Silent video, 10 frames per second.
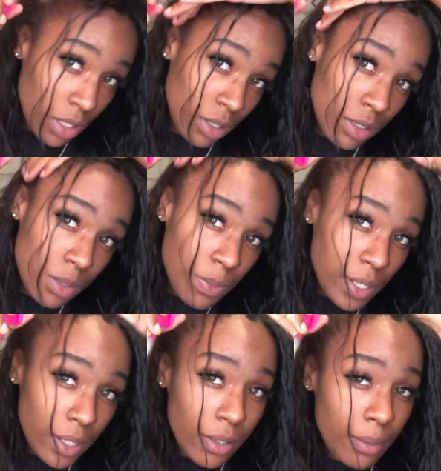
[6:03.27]
taking a
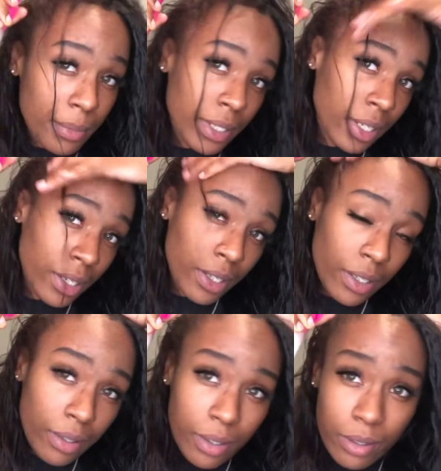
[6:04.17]
spray it on my
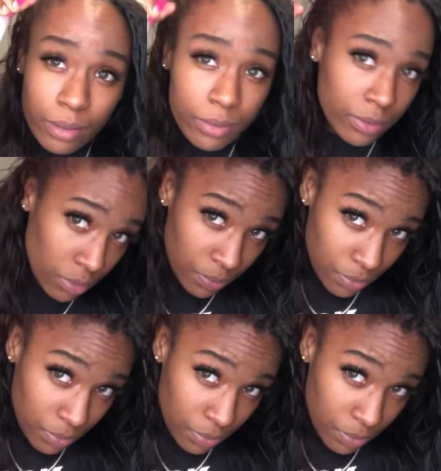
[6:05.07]
hair.